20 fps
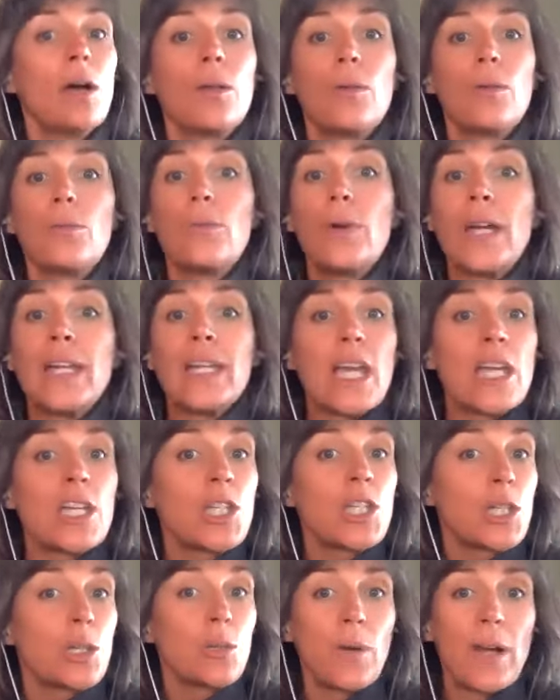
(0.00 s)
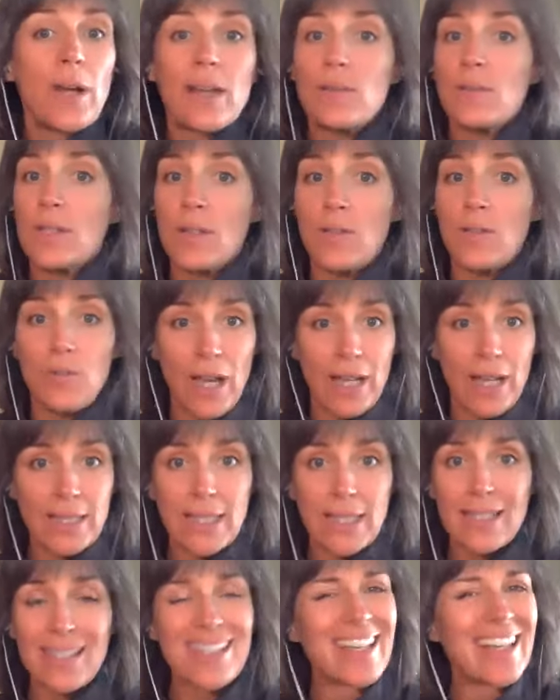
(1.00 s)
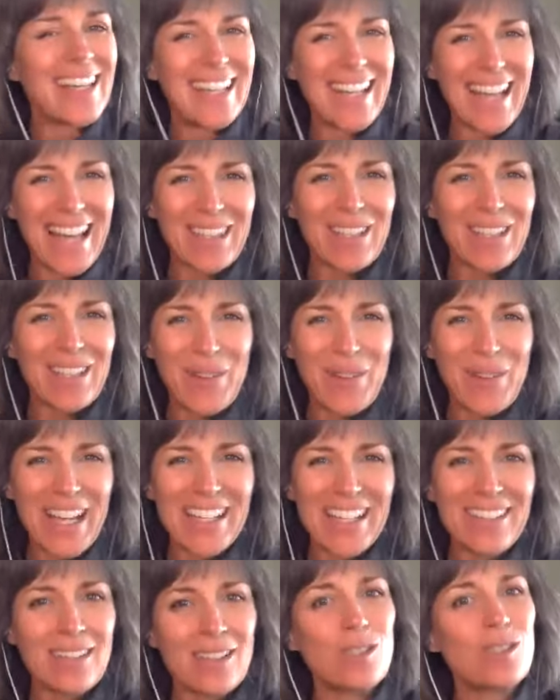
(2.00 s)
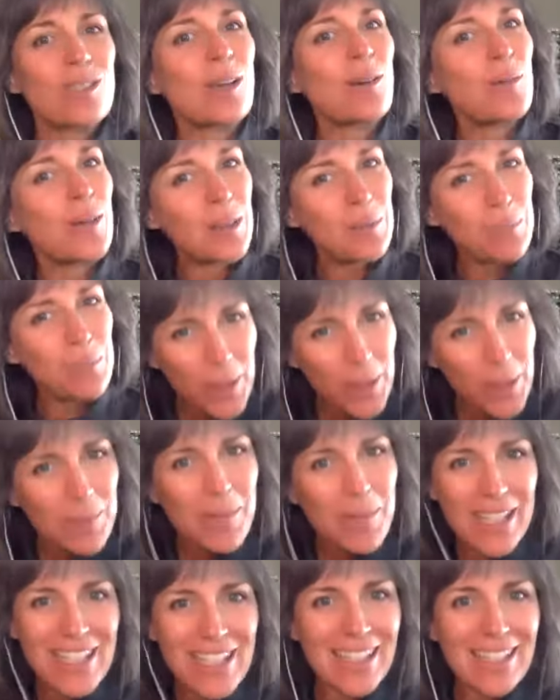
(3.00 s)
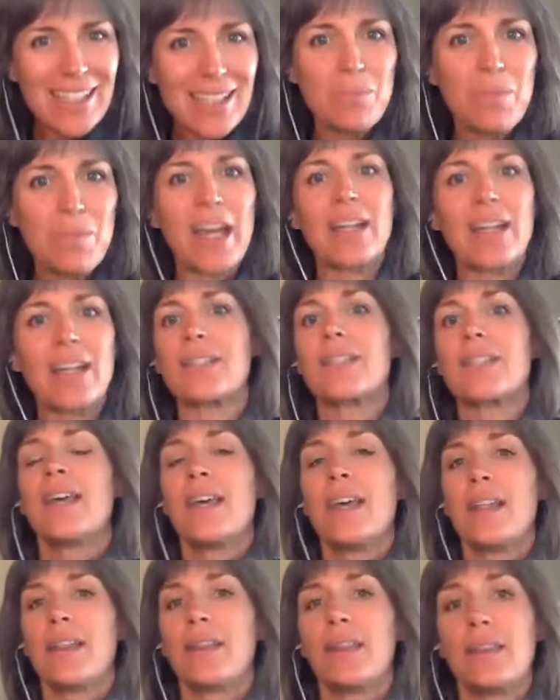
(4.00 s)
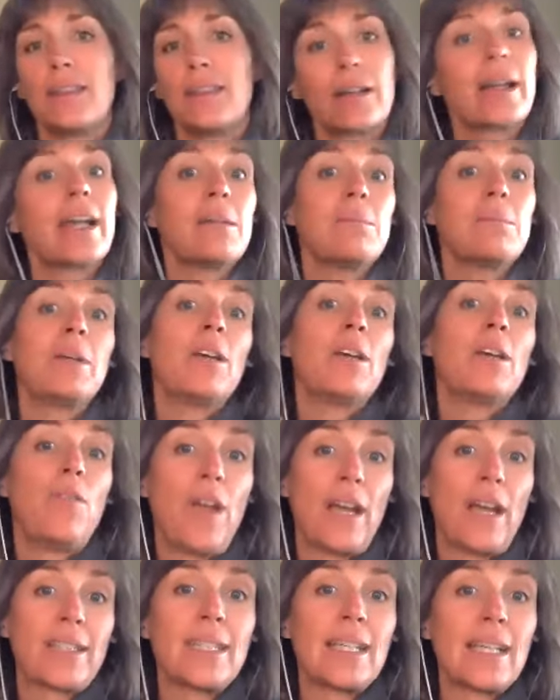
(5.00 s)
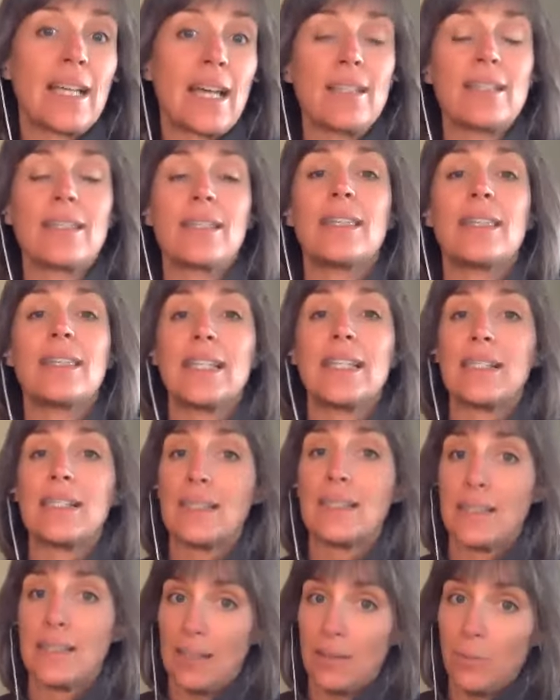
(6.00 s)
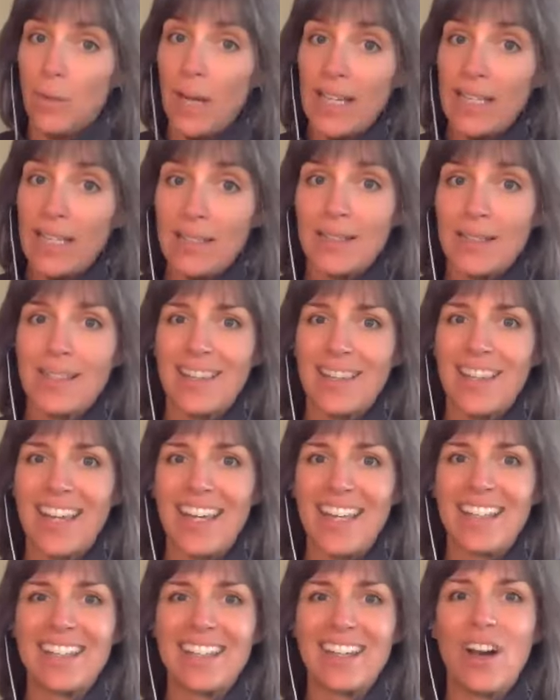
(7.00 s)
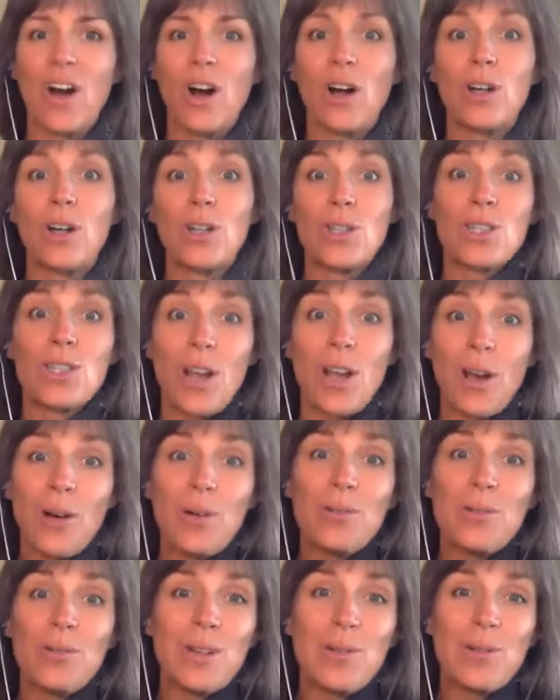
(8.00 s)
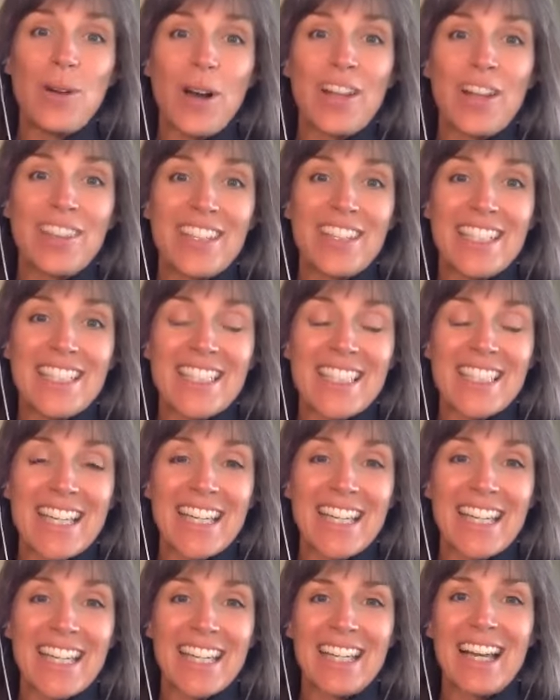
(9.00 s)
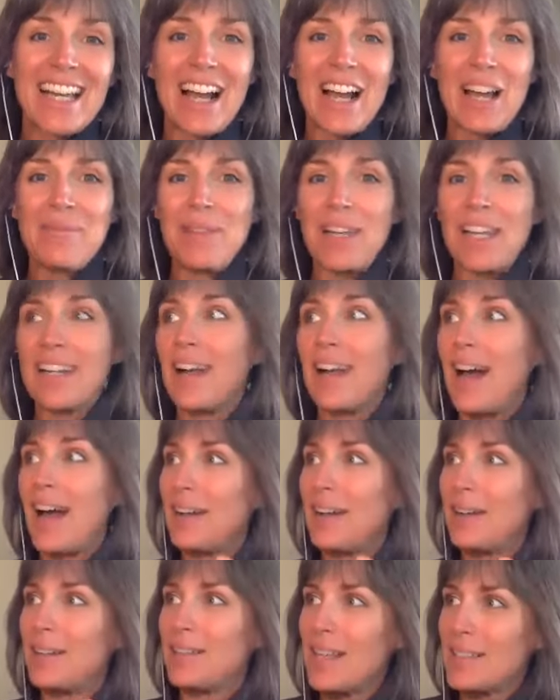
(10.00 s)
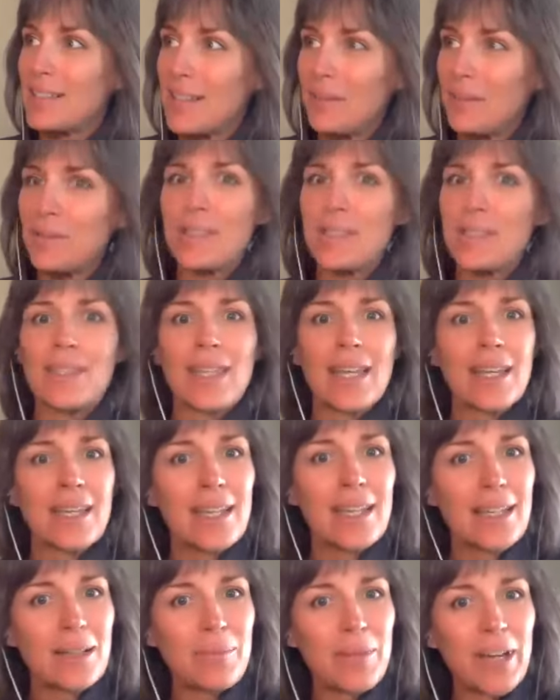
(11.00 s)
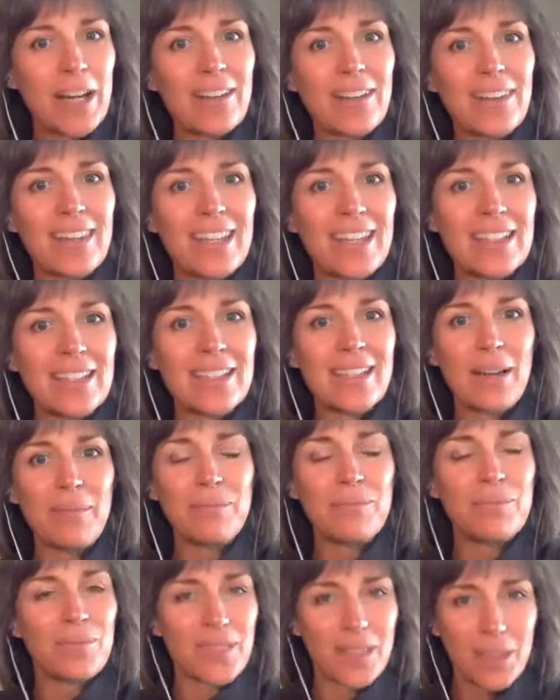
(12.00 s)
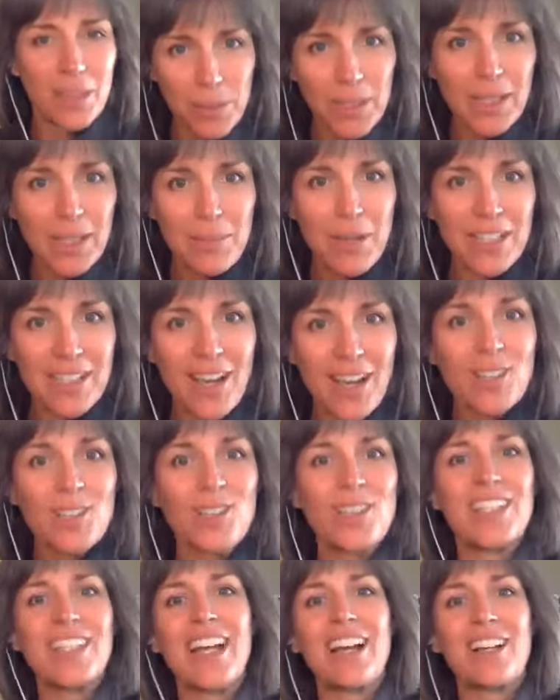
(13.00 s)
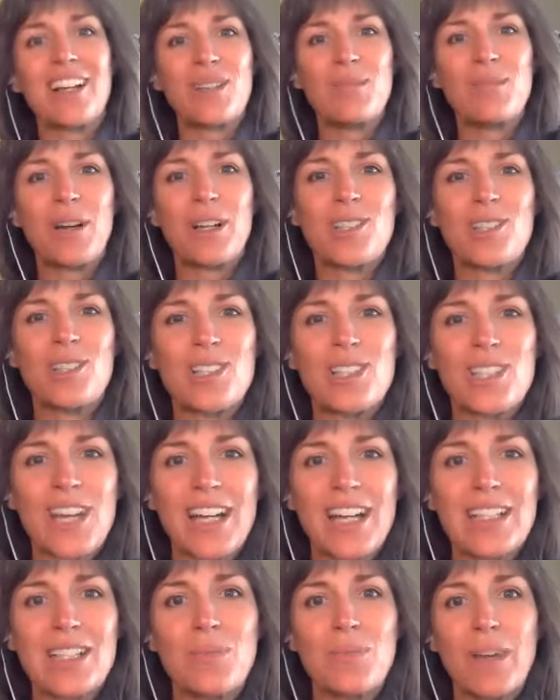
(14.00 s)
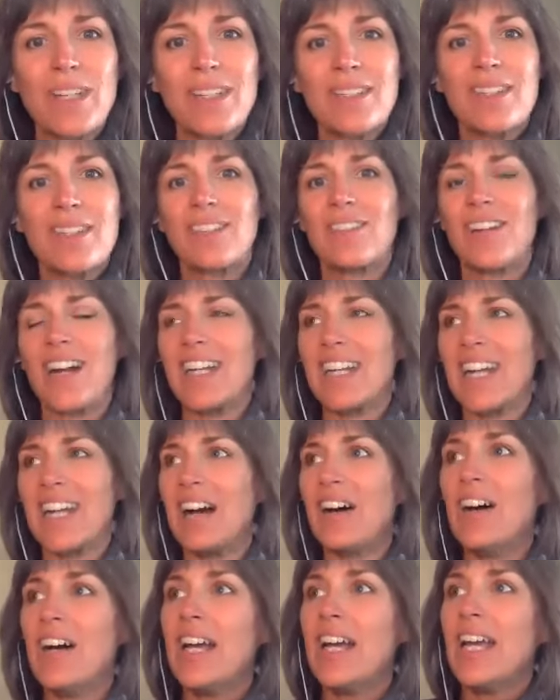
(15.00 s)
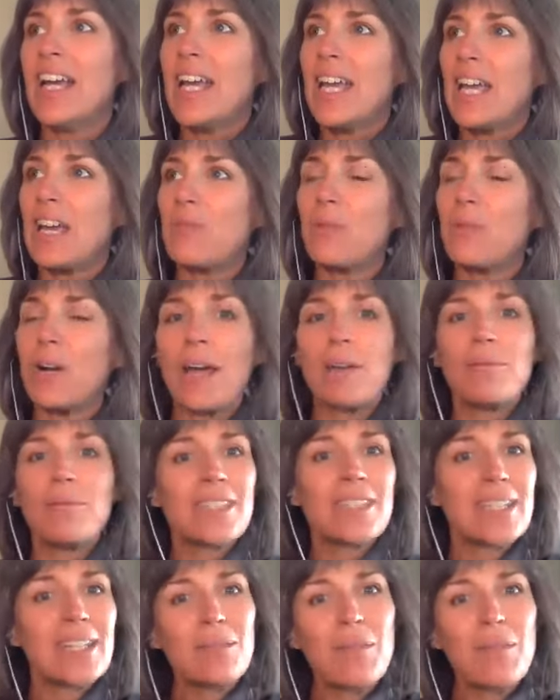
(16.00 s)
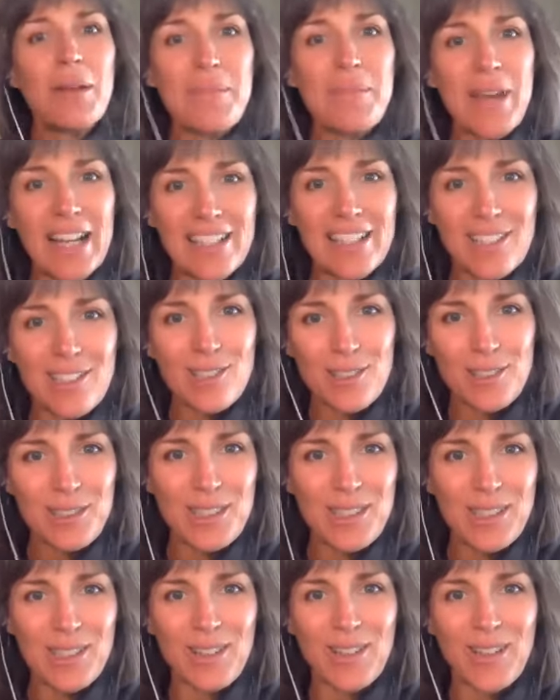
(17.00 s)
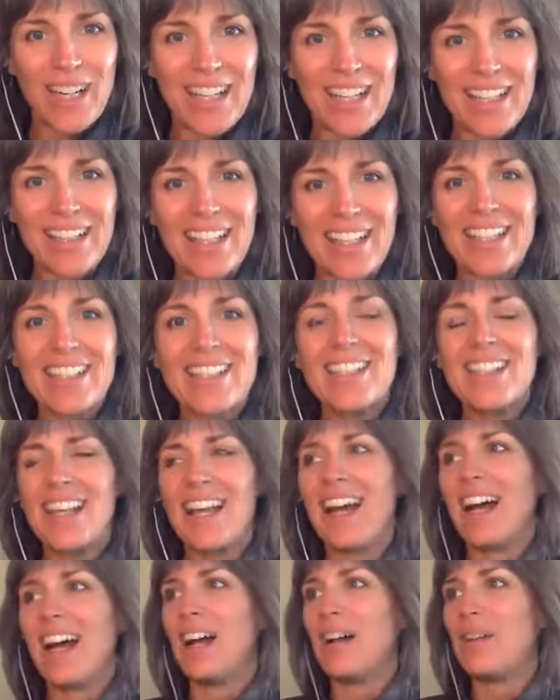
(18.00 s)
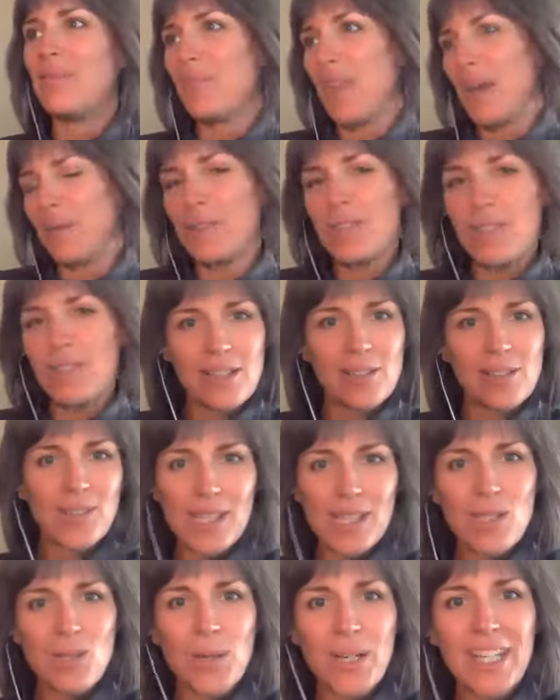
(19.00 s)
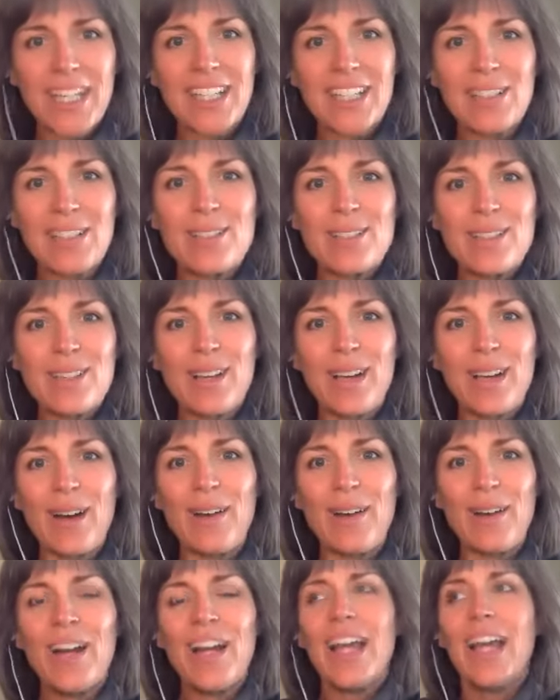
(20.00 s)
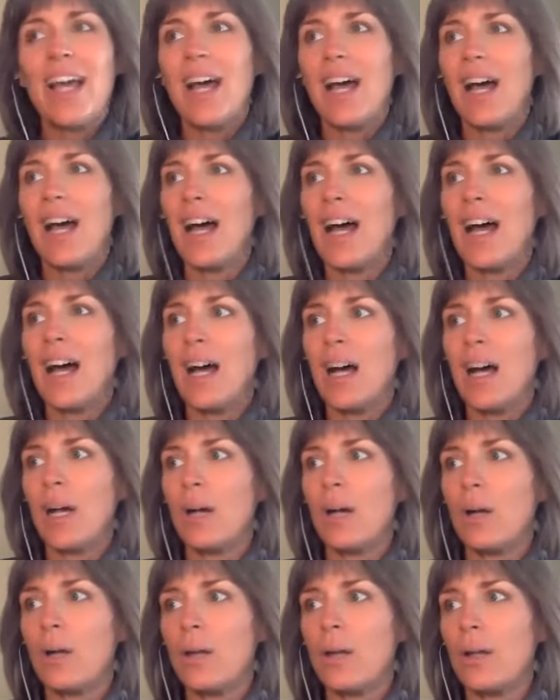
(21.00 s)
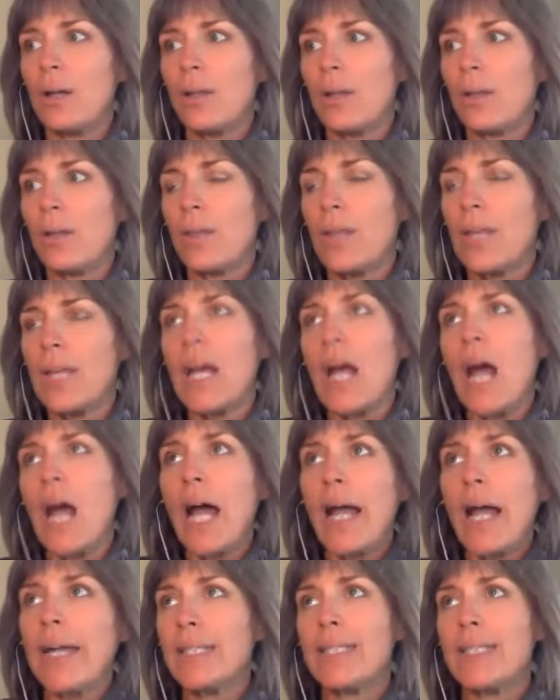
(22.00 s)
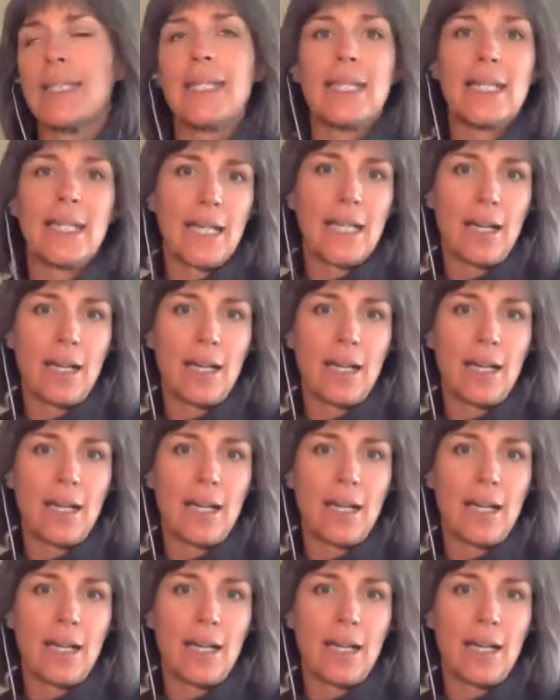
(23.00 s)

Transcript: radiation waves affect us in other ways. And so we can pretty much expect that they're going to be affecting us in these ways that are so new on the scene. I mean, as I was thinking about this, I'm completing my doctorate in acupuncture and Chinese medicine right now. And when I was getting my master's degree in this, that was nearly 20 years ago, the idea